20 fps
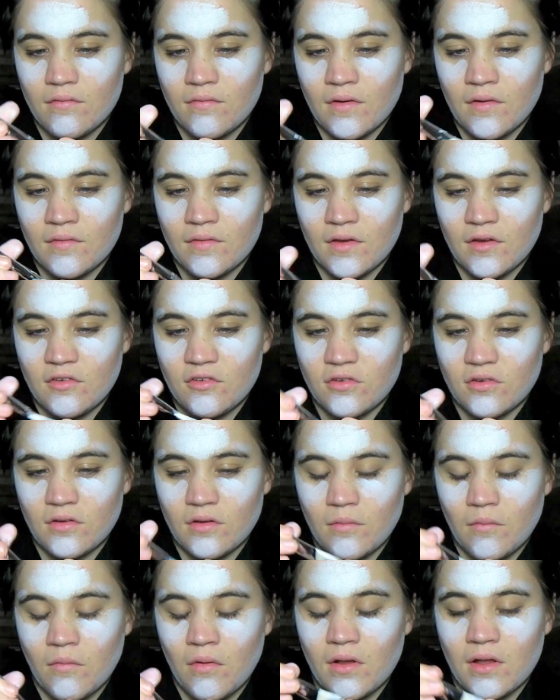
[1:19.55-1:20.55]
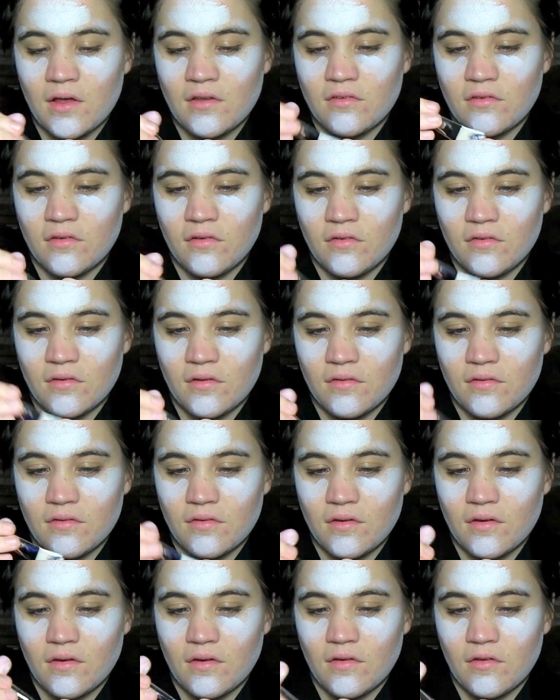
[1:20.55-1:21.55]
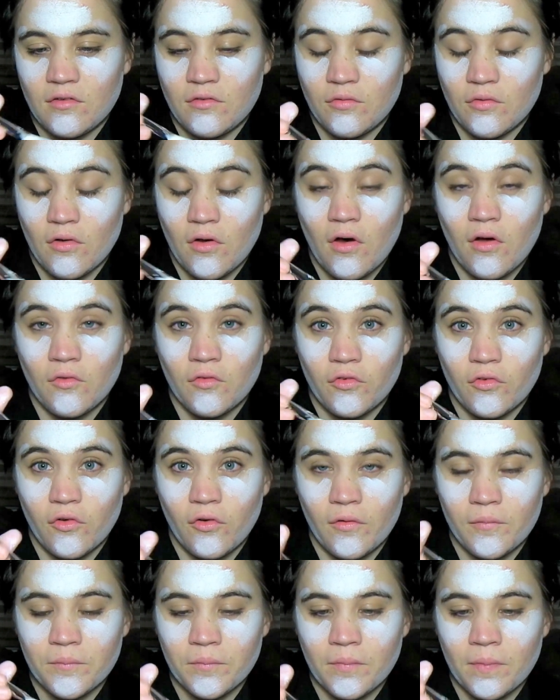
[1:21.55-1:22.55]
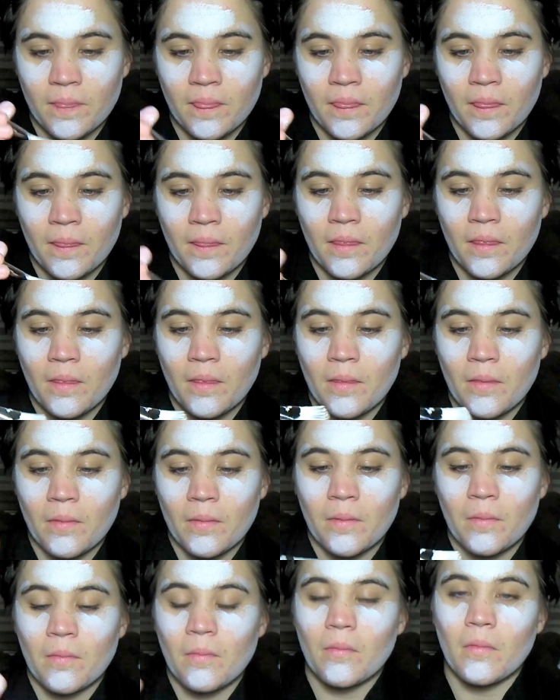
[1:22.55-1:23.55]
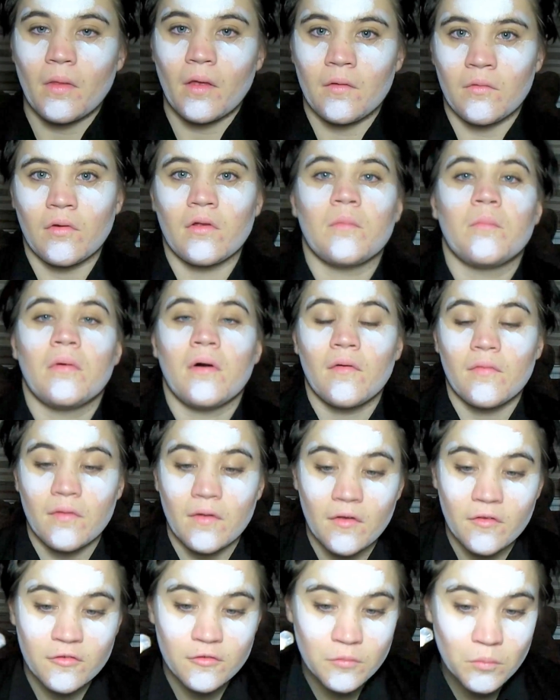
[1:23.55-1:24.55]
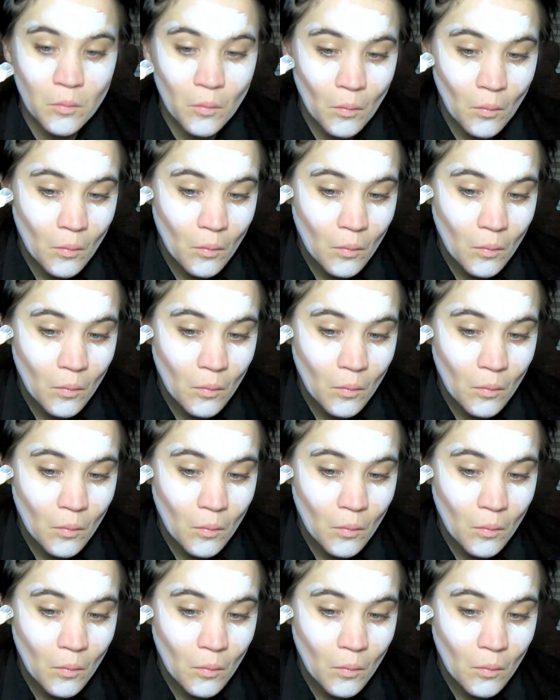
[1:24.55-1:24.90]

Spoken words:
foundation. What I like to use this is for contour. And I'm going to pop this